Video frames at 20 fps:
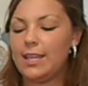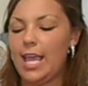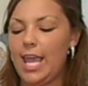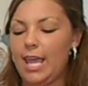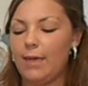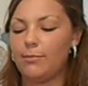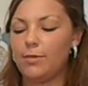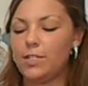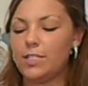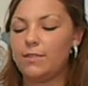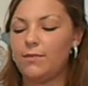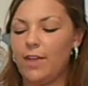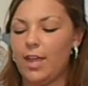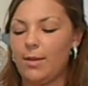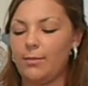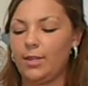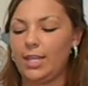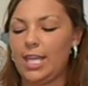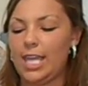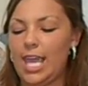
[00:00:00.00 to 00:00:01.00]
Amber's
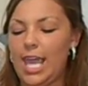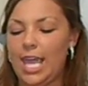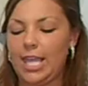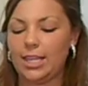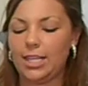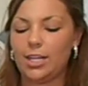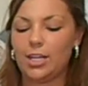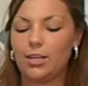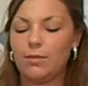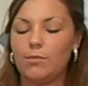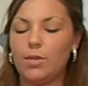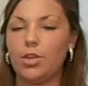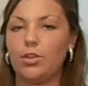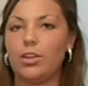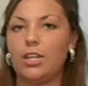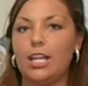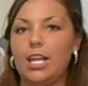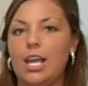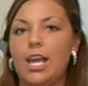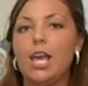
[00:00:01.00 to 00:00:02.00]
family and their
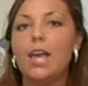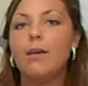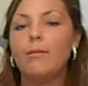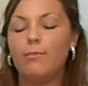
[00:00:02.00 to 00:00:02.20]
community